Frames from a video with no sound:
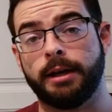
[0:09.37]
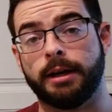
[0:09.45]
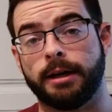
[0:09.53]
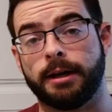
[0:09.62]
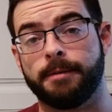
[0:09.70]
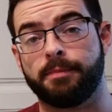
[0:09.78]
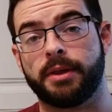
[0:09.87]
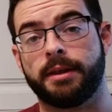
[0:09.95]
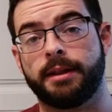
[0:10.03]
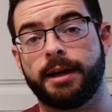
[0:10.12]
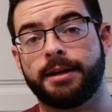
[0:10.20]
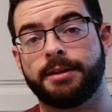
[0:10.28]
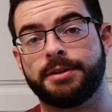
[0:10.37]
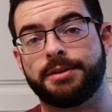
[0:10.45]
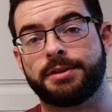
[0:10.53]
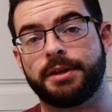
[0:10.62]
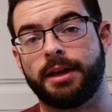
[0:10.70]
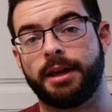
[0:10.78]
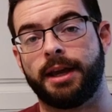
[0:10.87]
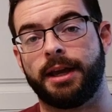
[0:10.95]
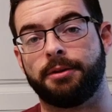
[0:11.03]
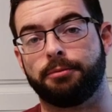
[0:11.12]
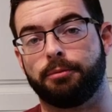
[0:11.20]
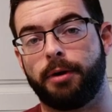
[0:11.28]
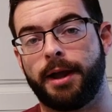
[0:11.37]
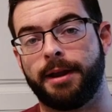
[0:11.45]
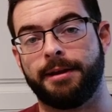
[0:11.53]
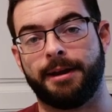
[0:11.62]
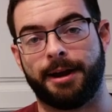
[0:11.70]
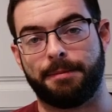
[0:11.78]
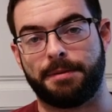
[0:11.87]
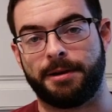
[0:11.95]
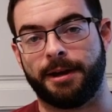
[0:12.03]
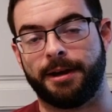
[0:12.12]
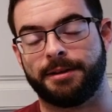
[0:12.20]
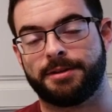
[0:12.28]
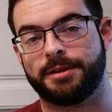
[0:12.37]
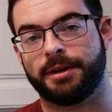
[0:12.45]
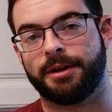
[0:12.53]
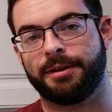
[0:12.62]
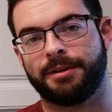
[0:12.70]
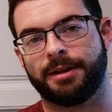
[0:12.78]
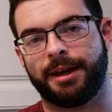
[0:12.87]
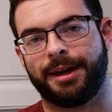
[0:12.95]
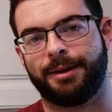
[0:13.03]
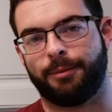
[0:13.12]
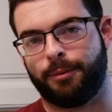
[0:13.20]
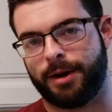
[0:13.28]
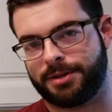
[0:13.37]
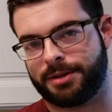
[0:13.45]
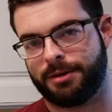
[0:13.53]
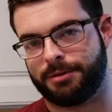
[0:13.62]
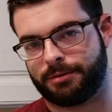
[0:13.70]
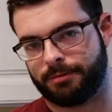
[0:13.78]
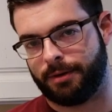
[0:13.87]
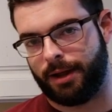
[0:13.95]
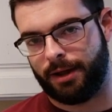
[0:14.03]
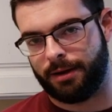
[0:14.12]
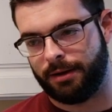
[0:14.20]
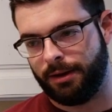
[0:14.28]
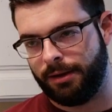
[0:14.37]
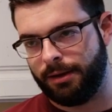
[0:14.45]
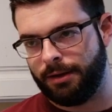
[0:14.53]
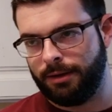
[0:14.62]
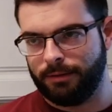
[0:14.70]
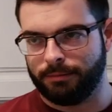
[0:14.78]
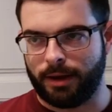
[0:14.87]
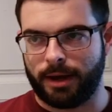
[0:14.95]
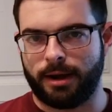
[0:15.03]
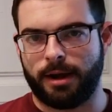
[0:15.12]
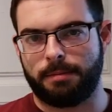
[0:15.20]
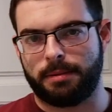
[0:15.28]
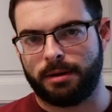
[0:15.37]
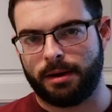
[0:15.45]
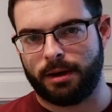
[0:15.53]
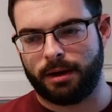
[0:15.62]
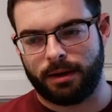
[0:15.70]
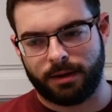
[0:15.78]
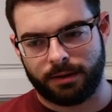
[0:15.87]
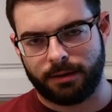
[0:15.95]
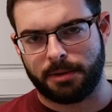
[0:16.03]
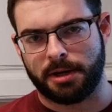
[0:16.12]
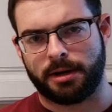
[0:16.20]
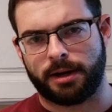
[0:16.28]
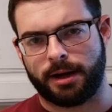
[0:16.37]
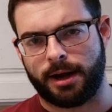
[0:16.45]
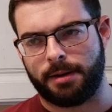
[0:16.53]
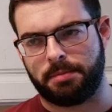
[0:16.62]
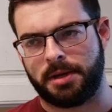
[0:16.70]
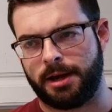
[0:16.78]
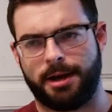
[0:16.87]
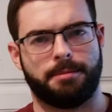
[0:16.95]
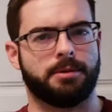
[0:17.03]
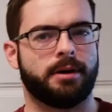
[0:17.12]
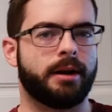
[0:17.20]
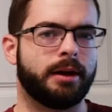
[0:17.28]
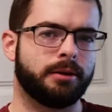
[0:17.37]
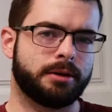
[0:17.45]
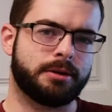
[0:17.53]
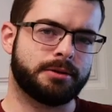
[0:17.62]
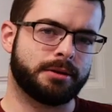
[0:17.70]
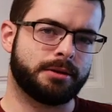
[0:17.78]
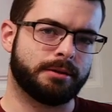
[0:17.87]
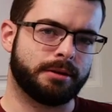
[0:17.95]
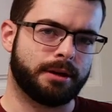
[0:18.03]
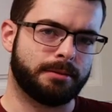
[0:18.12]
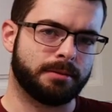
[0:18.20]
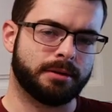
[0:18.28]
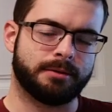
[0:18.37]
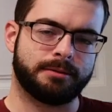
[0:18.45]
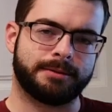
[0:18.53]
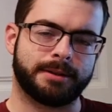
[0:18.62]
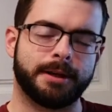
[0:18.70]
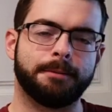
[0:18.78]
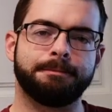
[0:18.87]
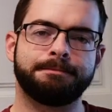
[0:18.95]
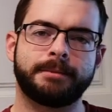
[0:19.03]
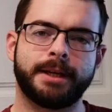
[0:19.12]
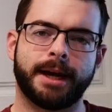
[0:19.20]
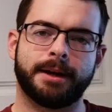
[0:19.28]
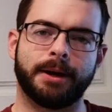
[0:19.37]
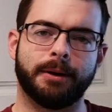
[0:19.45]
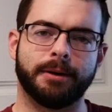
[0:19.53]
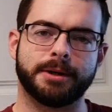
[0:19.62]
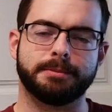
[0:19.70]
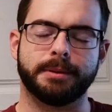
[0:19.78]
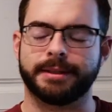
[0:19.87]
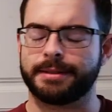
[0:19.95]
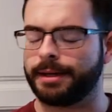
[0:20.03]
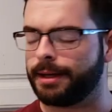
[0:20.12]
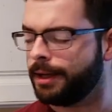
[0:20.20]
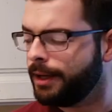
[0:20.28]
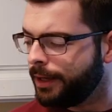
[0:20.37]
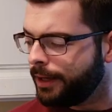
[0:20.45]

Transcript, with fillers: um, and that is a red IPA. So a West Coast red, red IPA, American hoppy amber ale, goes under a number of um, categories, but uh,